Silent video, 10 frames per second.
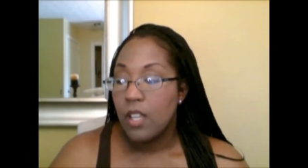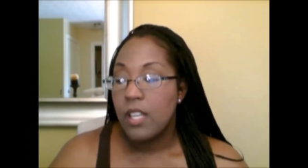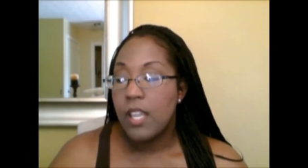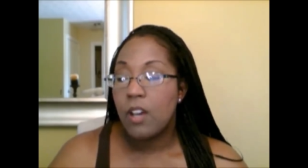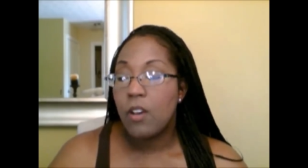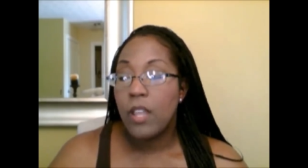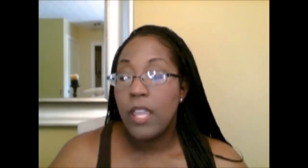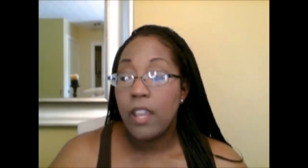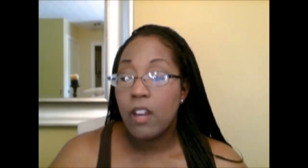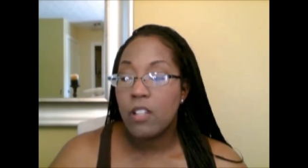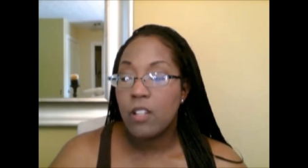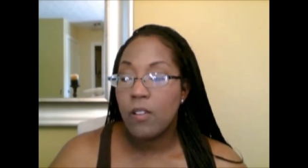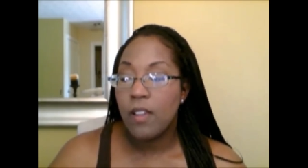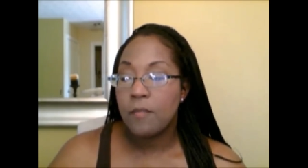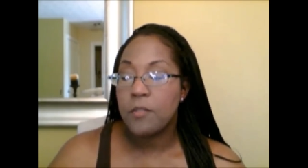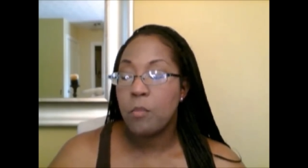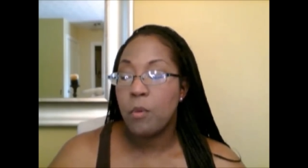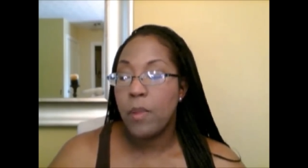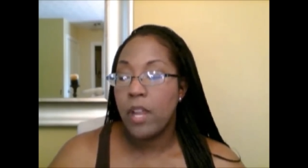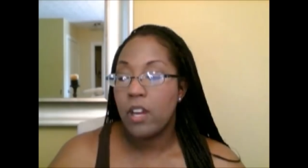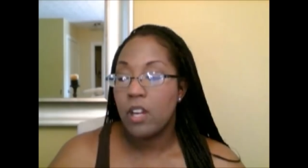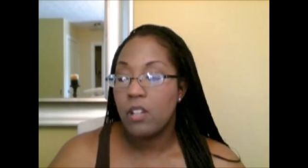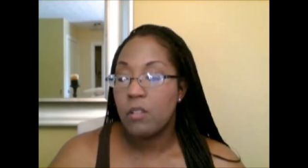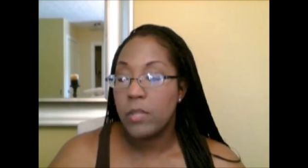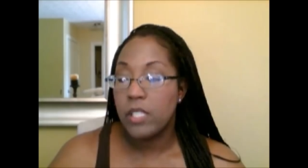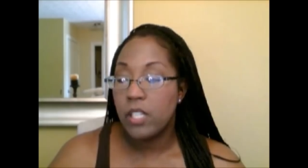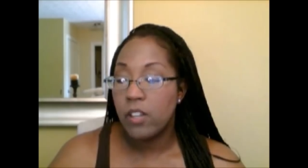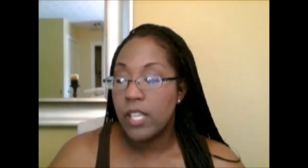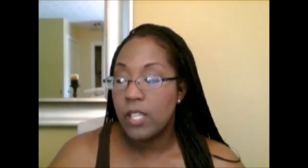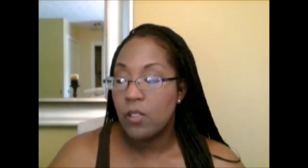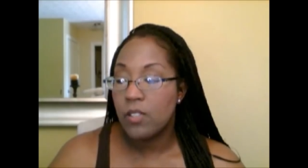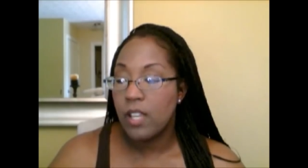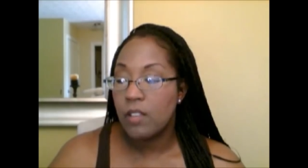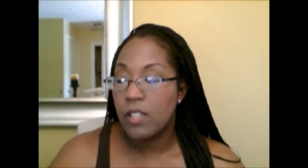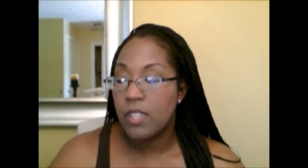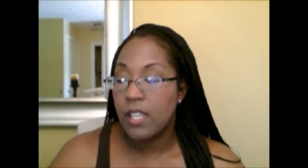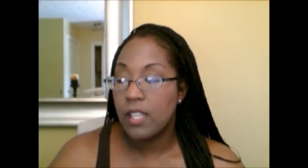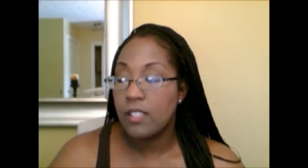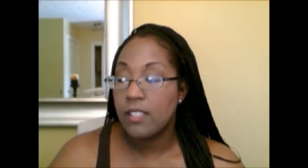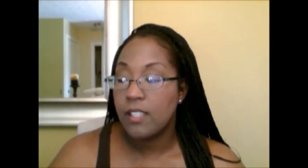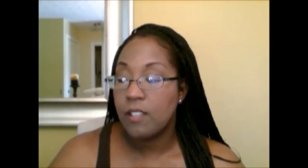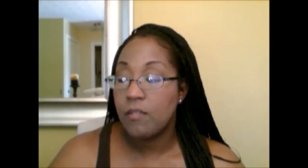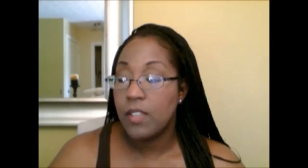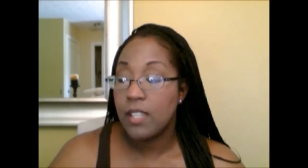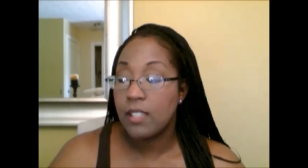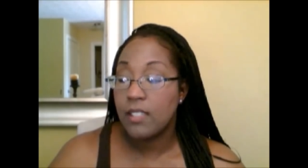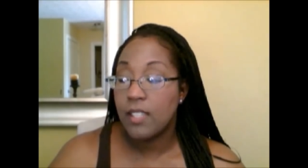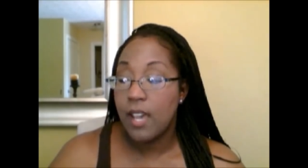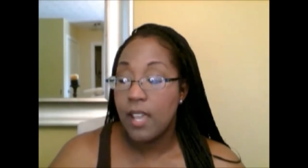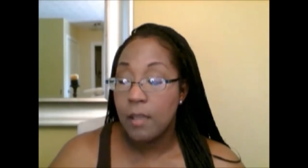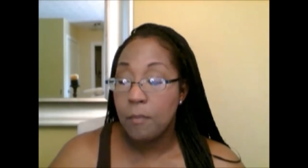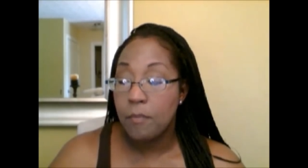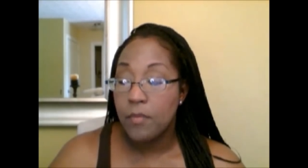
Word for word: Now, here you don't have to prepare your own materials, everything is done via Skype